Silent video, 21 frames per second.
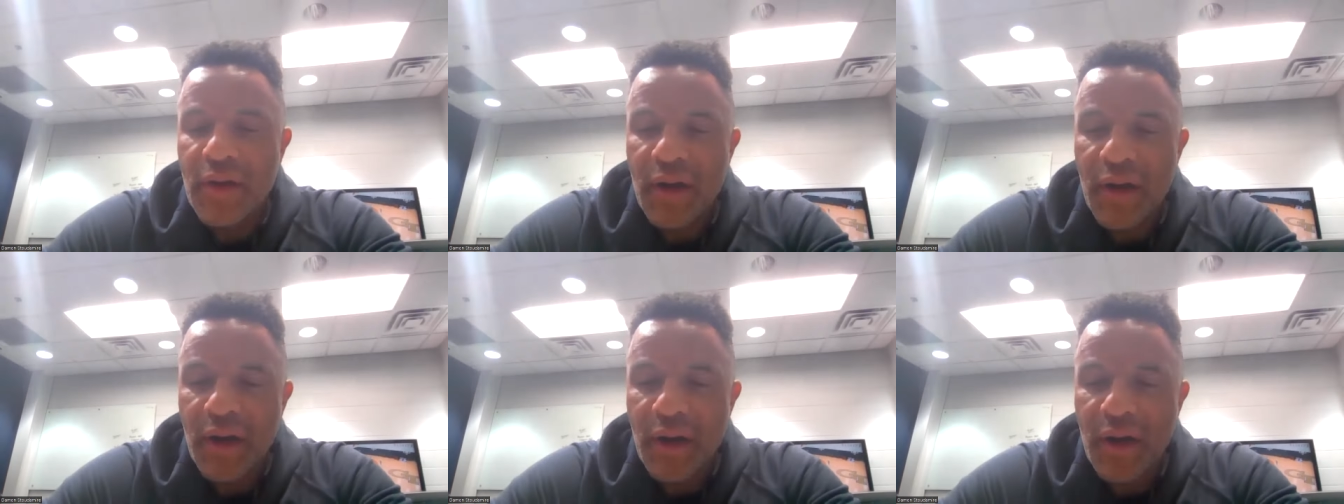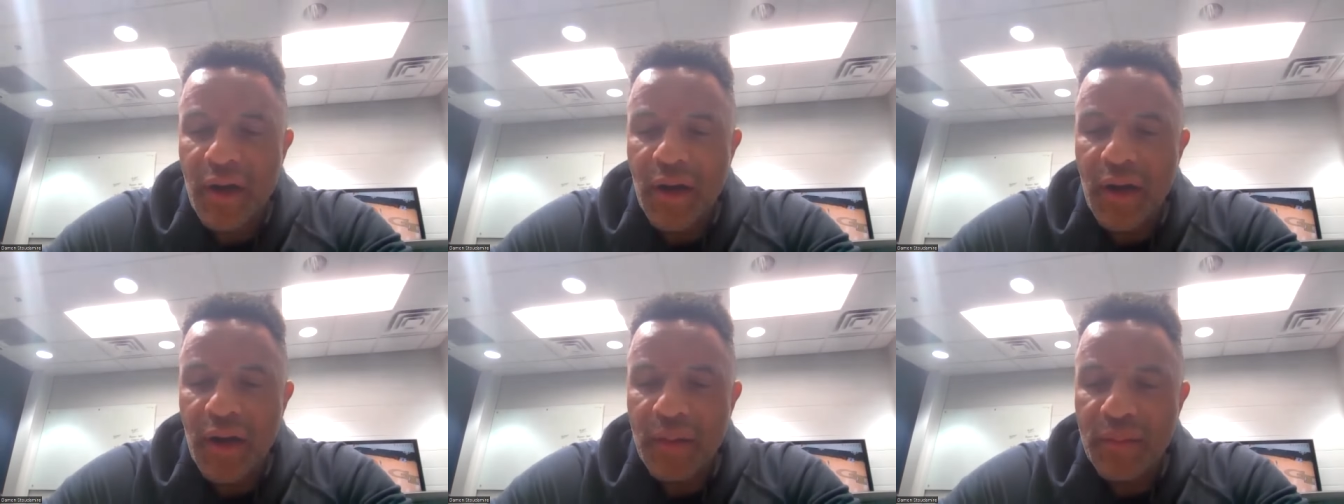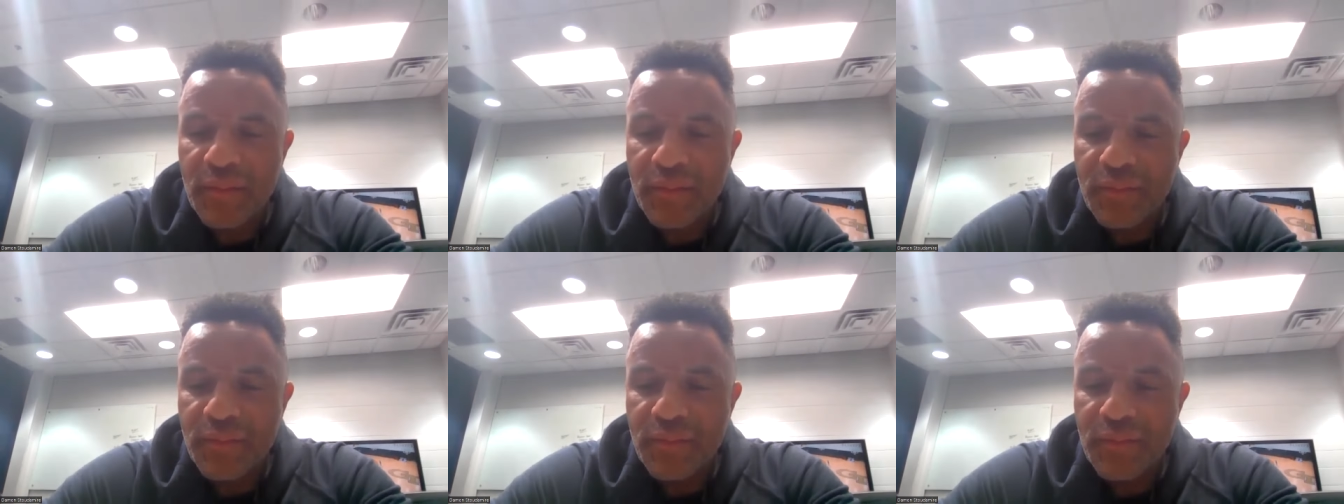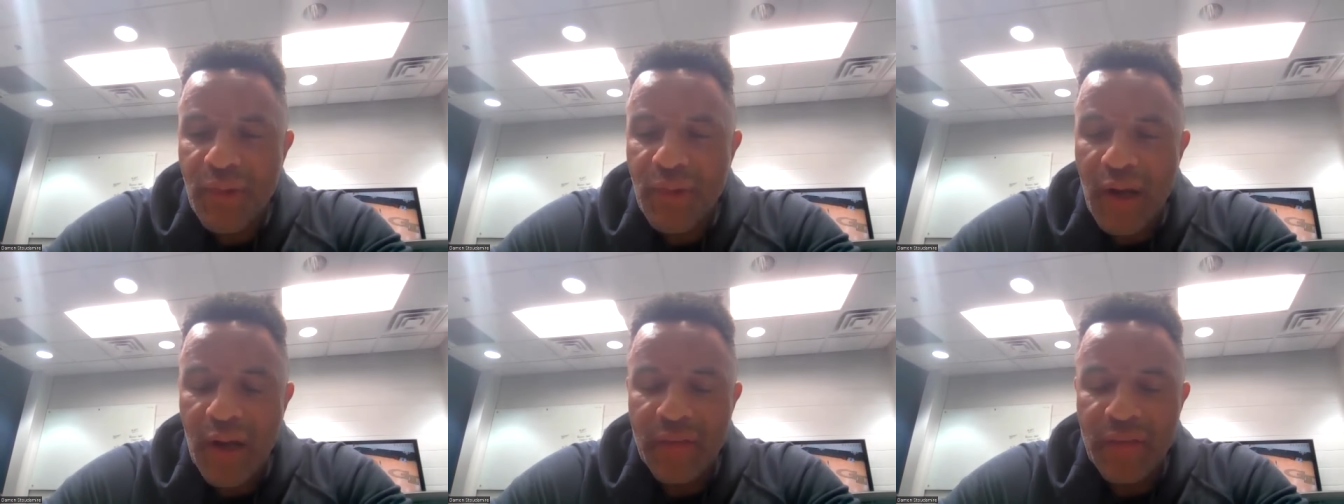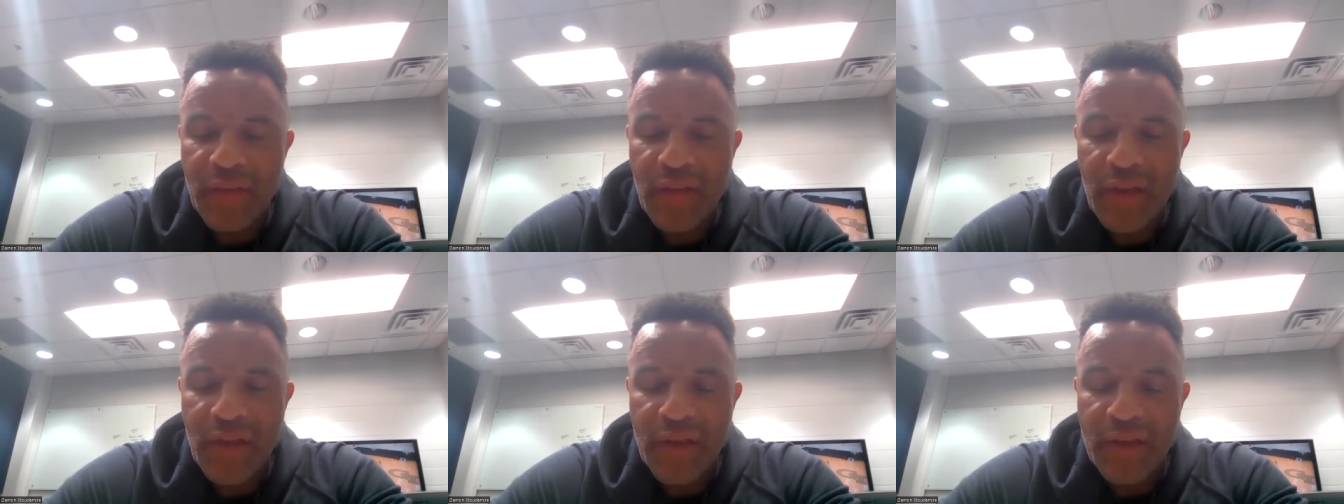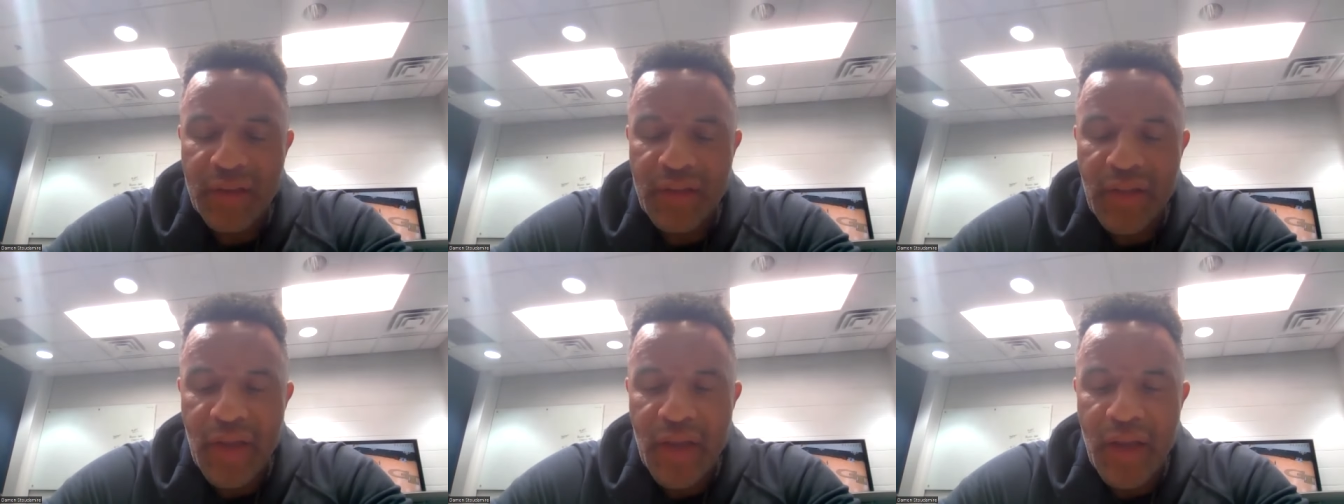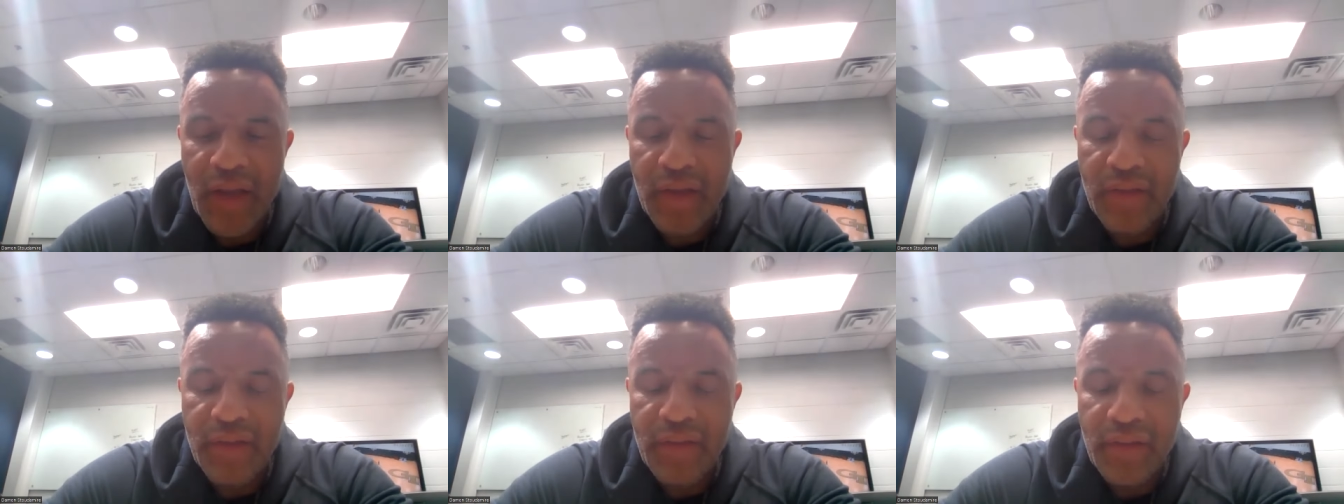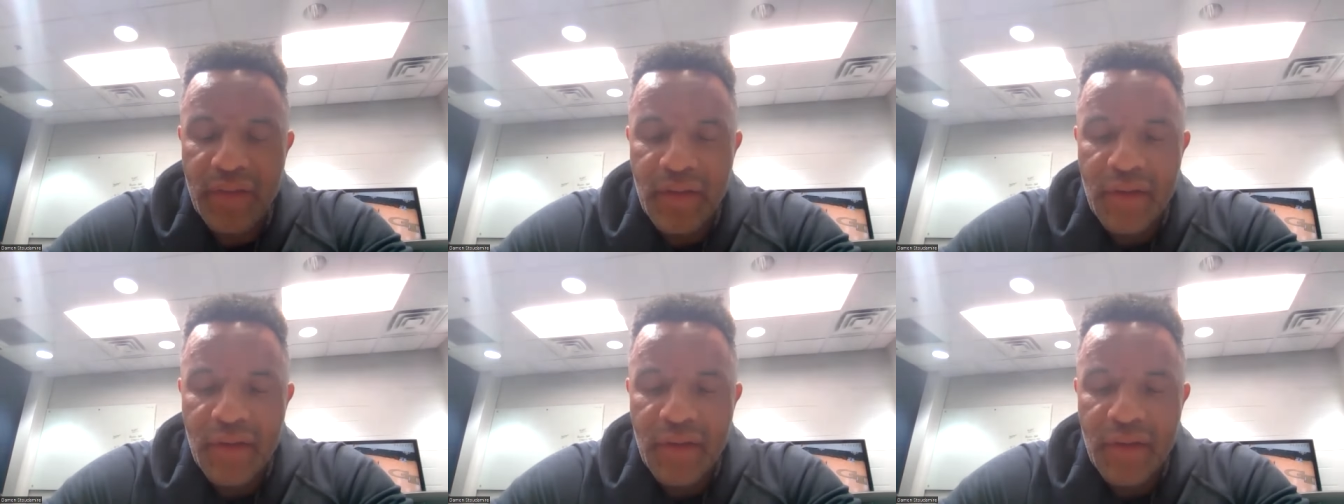Um, I think that